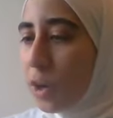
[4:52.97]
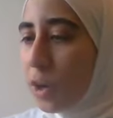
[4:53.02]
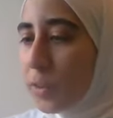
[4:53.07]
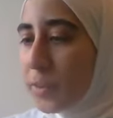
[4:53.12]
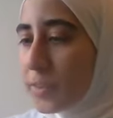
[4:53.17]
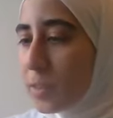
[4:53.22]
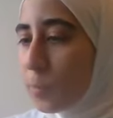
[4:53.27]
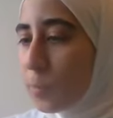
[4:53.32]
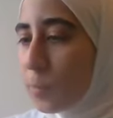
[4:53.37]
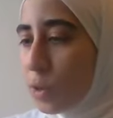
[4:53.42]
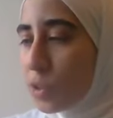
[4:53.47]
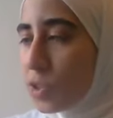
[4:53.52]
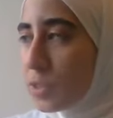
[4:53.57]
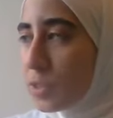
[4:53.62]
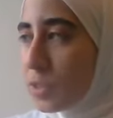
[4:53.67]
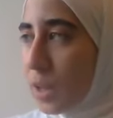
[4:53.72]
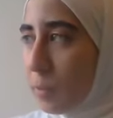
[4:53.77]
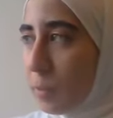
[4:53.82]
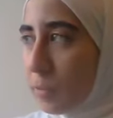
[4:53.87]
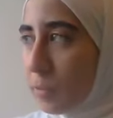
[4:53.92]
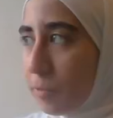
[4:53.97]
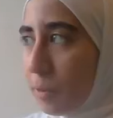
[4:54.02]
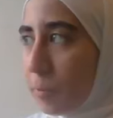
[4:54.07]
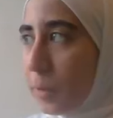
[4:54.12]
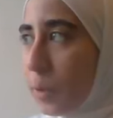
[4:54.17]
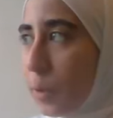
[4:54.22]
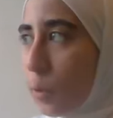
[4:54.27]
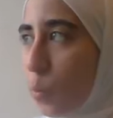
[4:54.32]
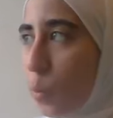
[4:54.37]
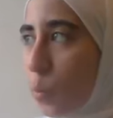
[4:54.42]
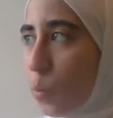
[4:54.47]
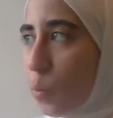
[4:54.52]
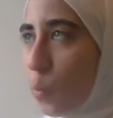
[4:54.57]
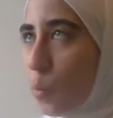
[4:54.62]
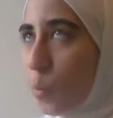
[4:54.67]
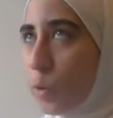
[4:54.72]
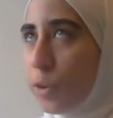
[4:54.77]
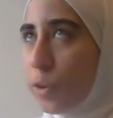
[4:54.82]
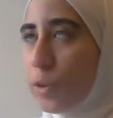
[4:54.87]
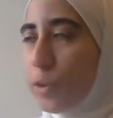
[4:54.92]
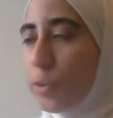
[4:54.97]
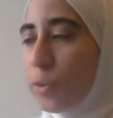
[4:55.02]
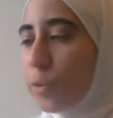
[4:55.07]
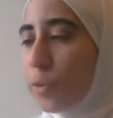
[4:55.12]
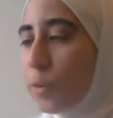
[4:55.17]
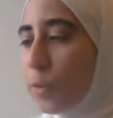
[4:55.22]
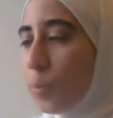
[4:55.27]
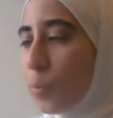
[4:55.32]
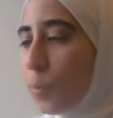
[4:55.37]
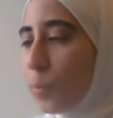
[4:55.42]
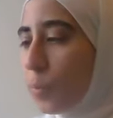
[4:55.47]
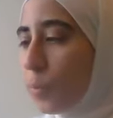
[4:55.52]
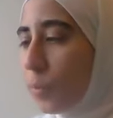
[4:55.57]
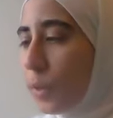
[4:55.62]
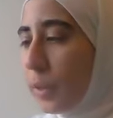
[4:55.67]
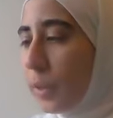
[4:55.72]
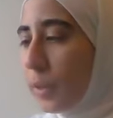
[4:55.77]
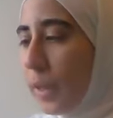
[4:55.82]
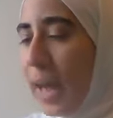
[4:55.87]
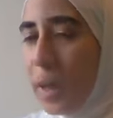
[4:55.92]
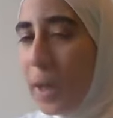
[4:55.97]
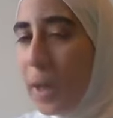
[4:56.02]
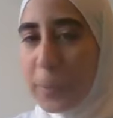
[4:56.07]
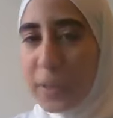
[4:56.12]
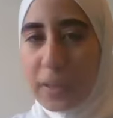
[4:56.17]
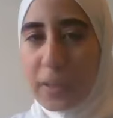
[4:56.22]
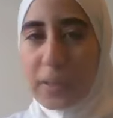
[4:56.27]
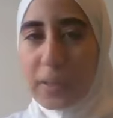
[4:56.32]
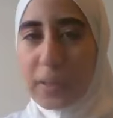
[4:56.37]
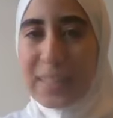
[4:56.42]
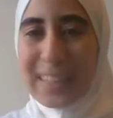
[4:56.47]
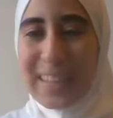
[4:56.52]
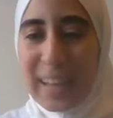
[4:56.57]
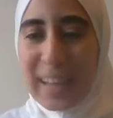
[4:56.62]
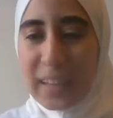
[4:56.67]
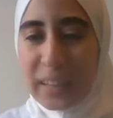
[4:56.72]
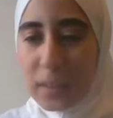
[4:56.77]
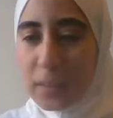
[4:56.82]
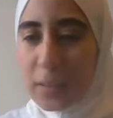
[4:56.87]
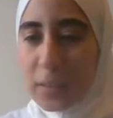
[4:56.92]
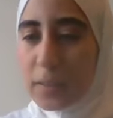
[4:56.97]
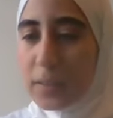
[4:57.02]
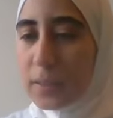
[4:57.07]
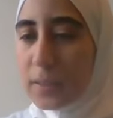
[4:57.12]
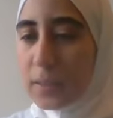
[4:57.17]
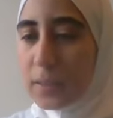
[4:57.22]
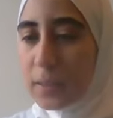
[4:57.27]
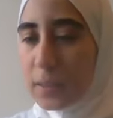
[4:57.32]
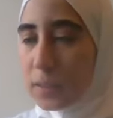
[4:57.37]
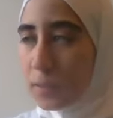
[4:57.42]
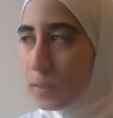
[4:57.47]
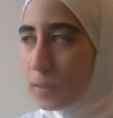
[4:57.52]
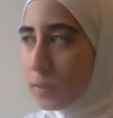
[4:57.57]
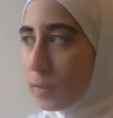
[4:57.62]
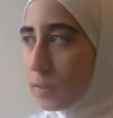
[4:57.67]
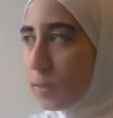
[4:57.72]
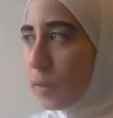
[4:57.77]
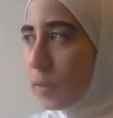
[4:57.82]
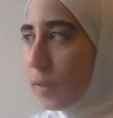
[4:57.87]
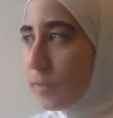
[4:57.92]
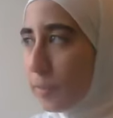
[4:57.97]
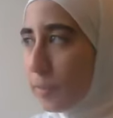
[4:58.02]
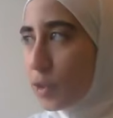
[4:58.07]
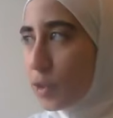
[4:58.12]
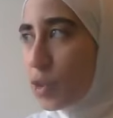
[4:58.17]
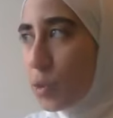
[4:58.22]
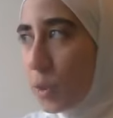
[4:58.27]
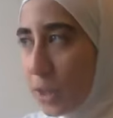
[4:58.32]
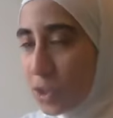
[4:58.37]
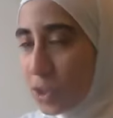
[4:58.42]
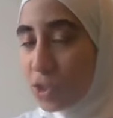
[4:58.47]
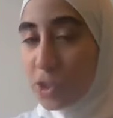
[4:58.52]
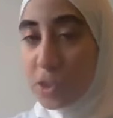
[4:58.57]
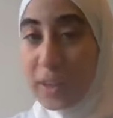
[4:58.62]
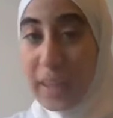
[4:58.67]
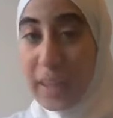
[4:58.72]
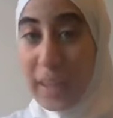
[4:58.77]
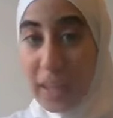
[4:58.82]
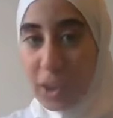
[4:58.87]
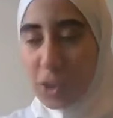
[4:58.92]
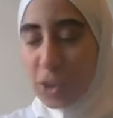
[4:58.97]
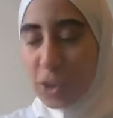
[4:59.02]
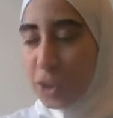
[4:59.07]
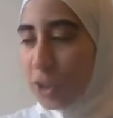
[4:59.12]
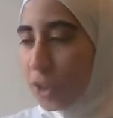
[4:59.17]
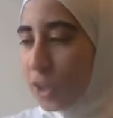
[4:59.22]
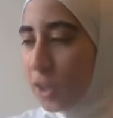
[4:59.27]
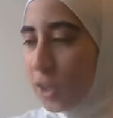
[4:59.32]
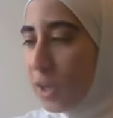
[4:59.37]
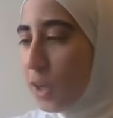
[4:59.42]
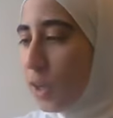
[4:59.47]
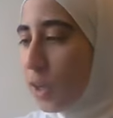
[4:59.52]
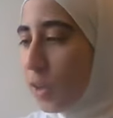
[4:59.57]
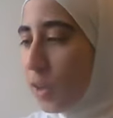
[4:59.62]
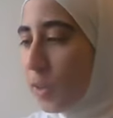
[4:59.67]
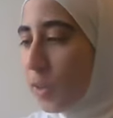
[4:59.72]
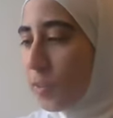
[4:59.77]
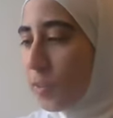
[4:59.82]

where are these emotions coming from? Like, you know, like happiness, sadness, frustration, anger,